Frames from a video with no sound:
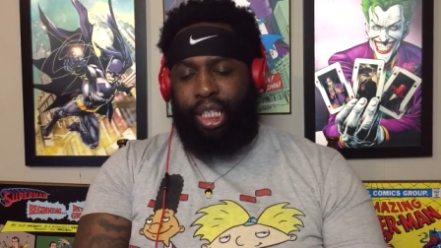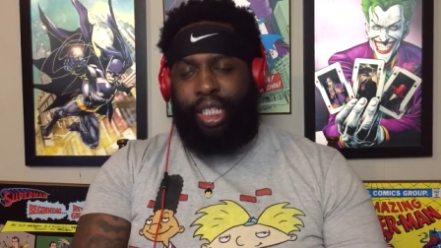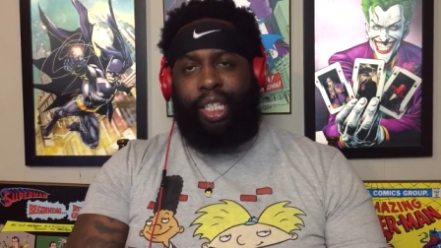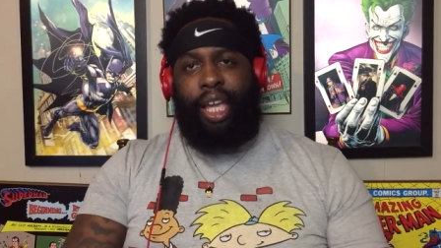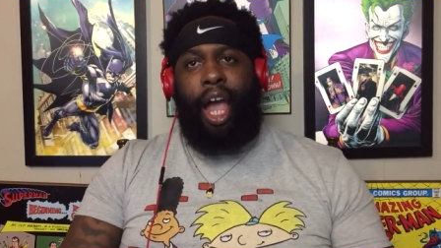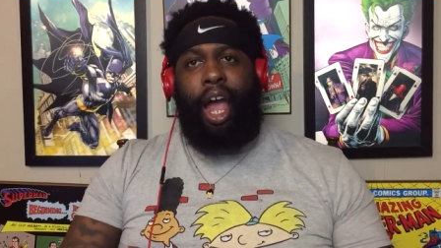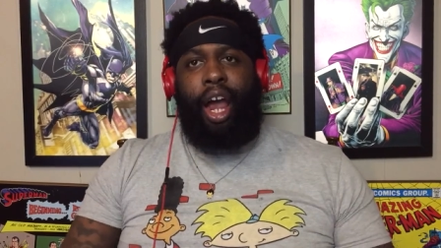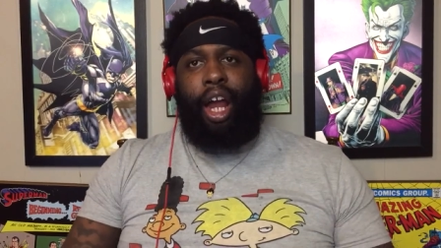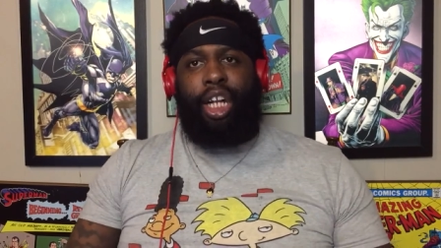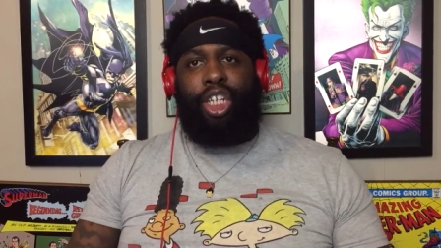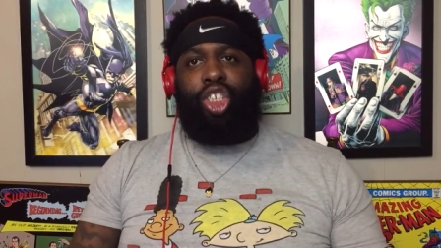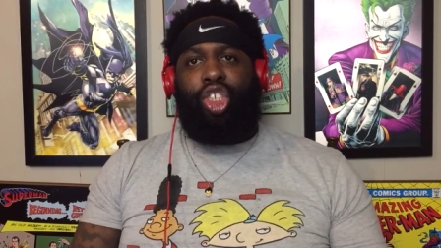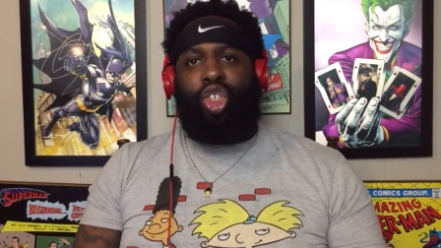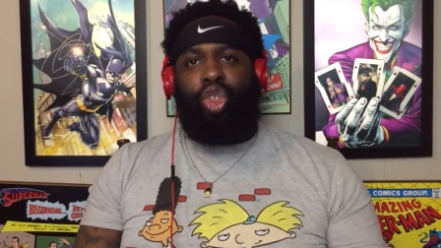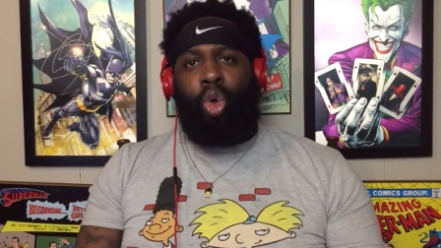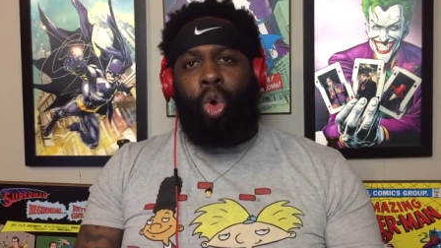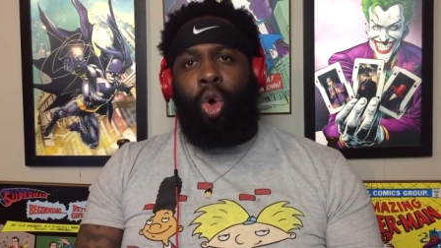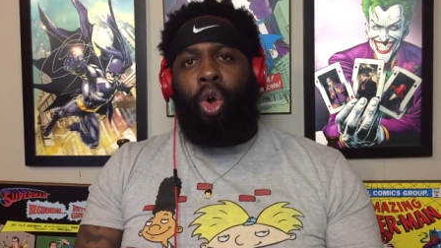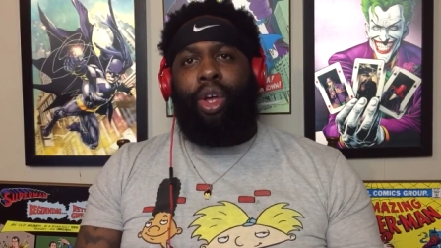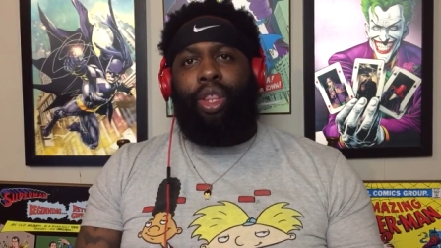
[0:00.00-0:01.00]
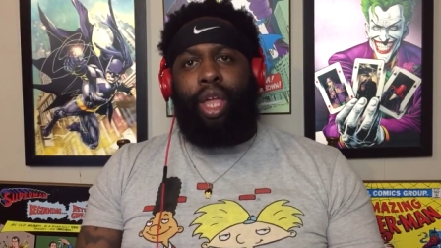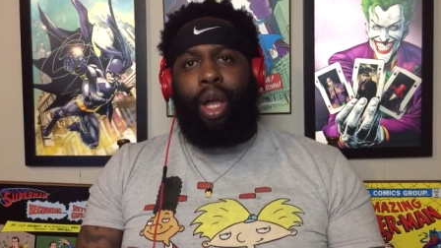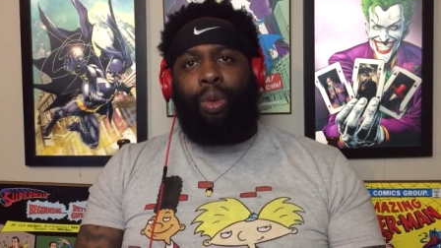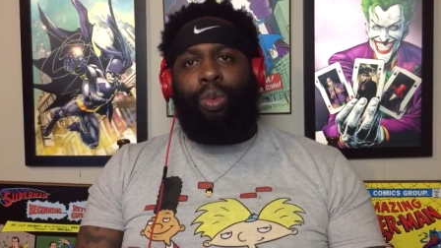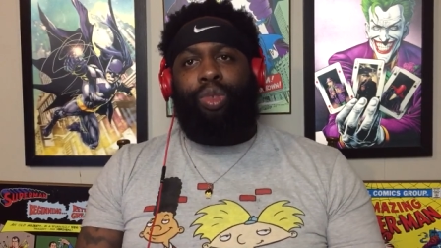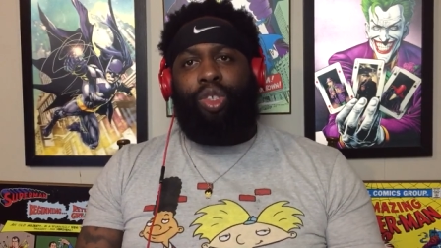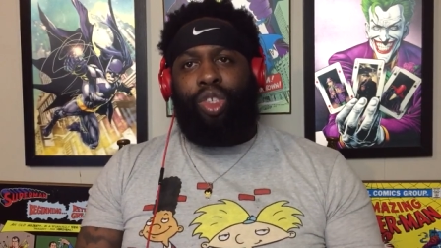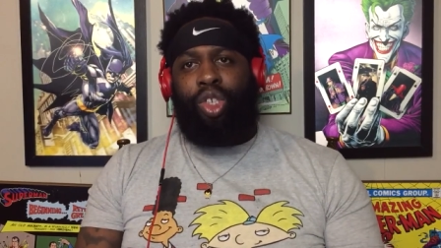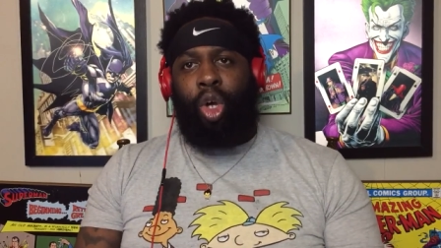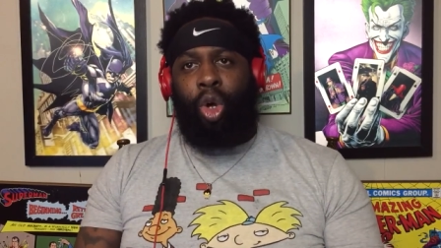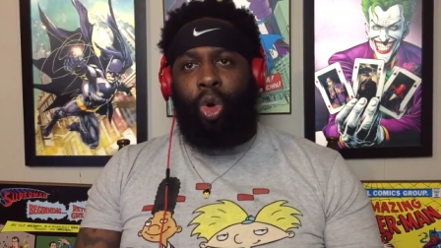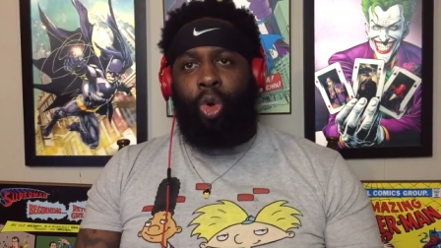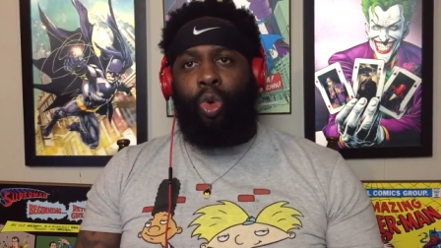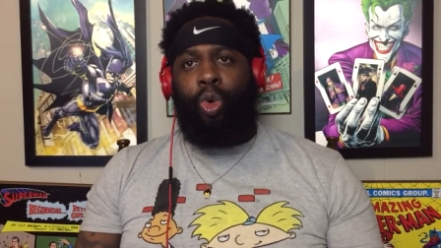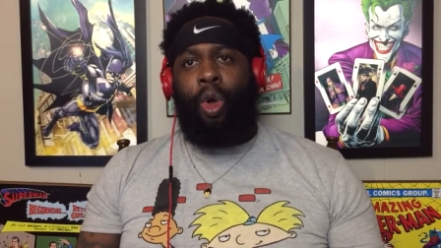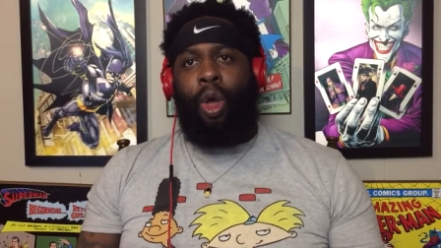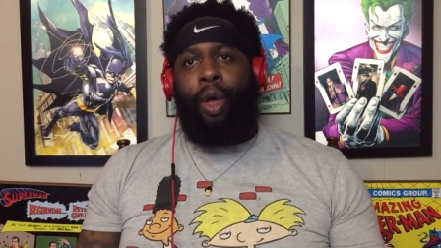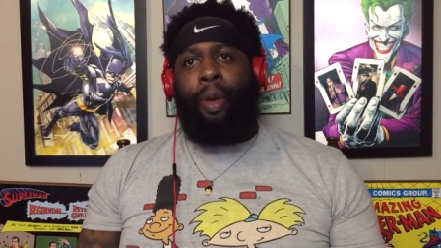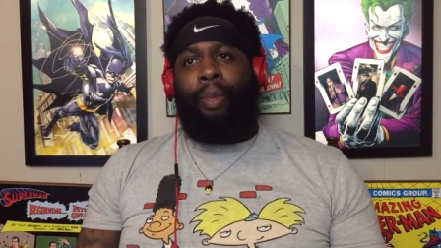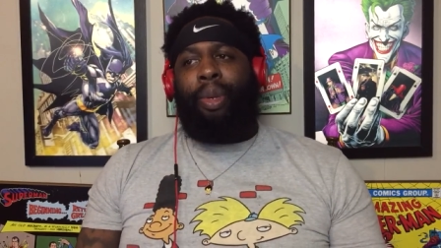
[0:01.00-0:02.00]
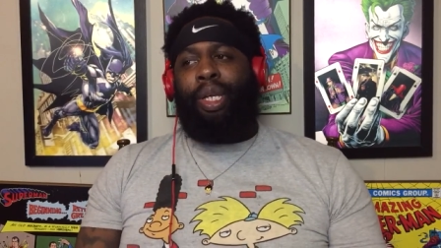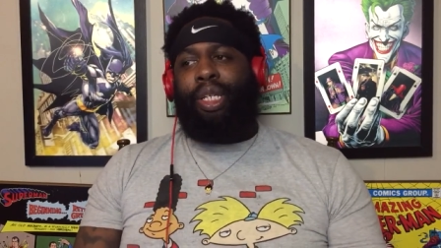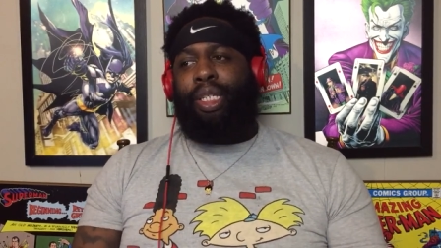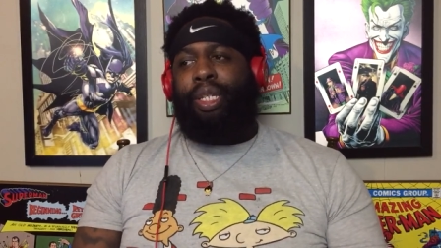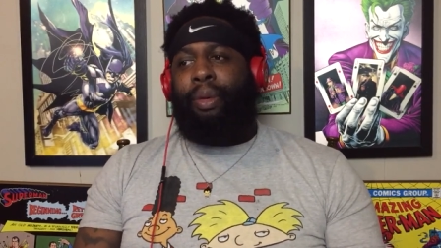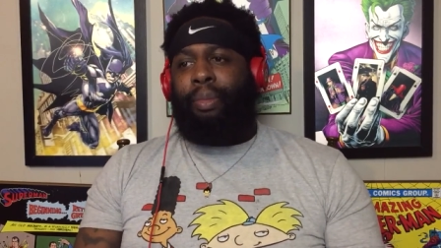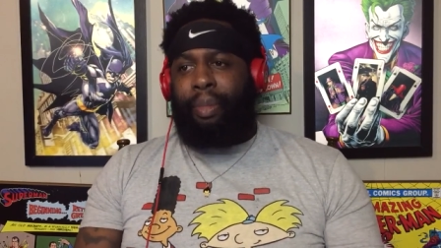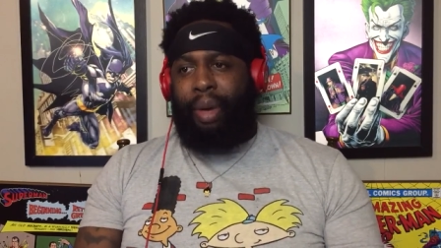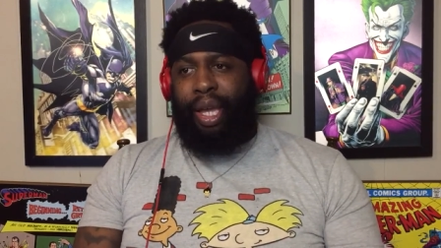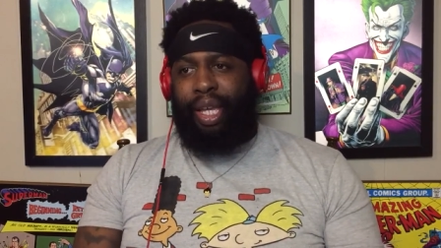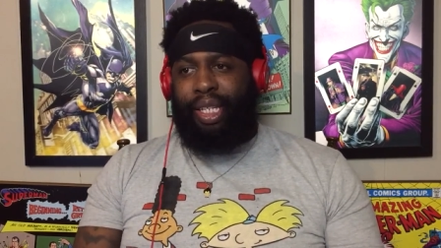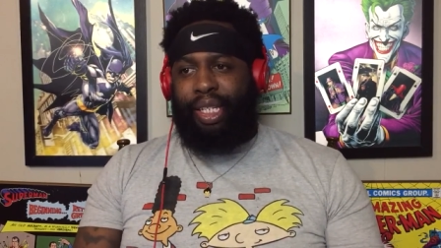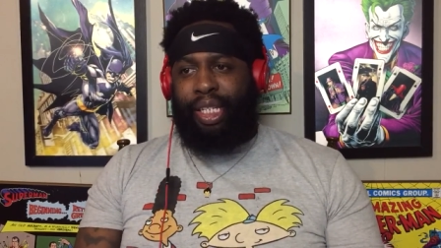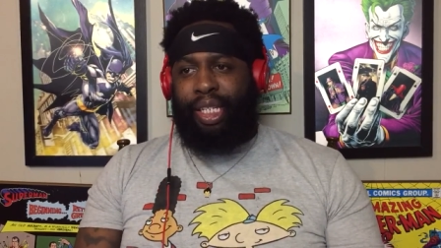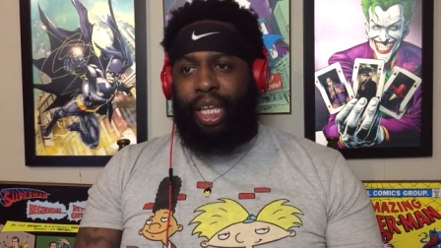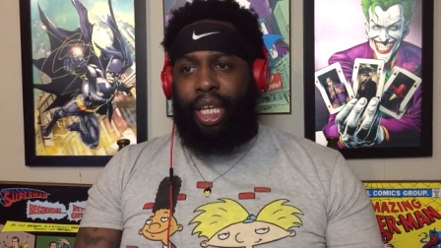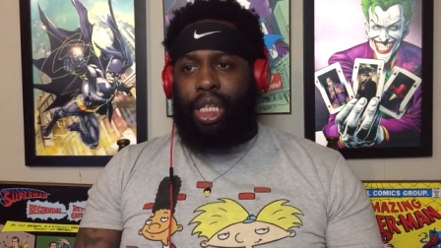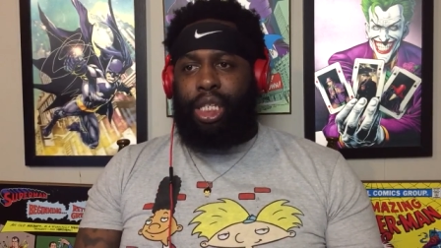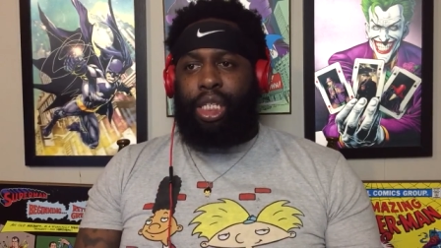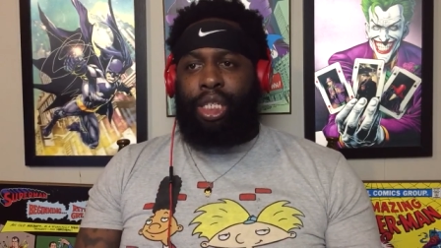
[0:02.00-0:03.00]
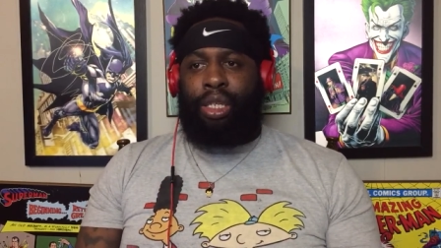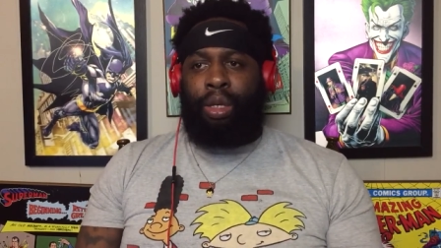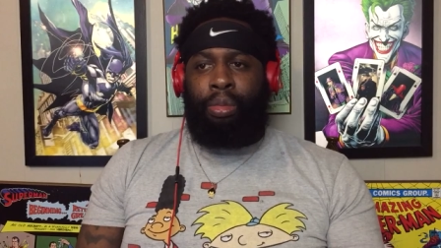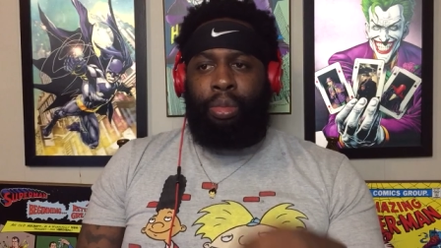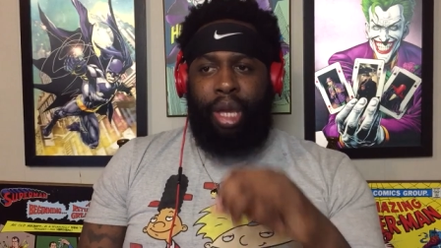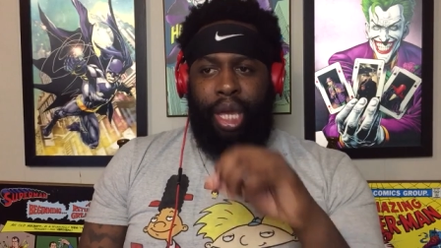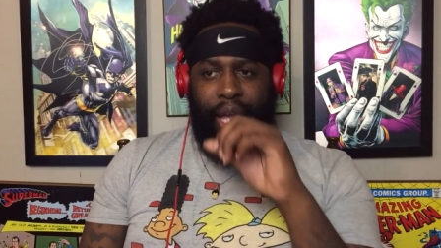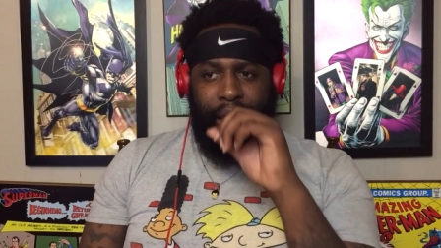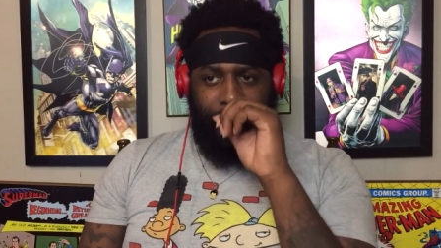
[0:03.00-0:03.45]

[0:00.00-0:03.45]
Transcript: entire story that was told because it made sense to me.